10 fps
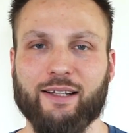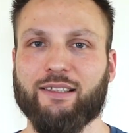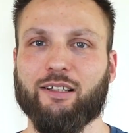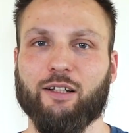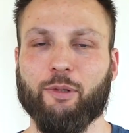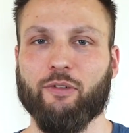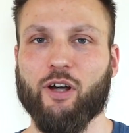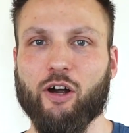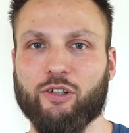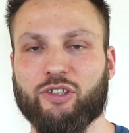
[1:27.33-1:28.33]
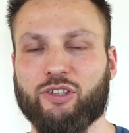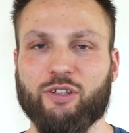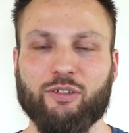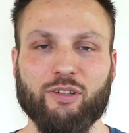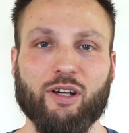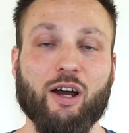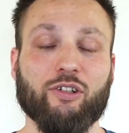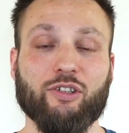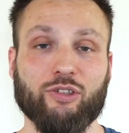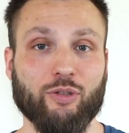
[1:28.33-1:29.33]
I did a little bit of
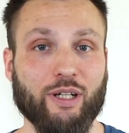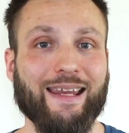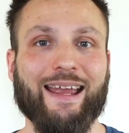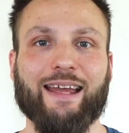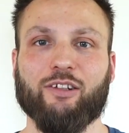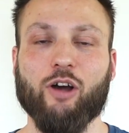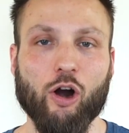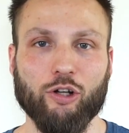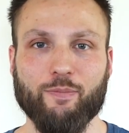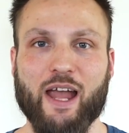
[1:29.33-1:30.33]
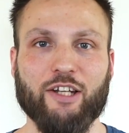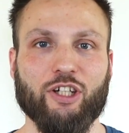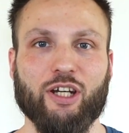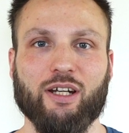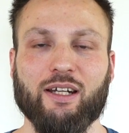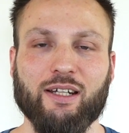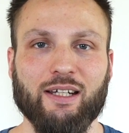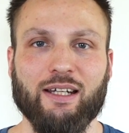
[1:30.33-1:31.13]
cardistry and card magic,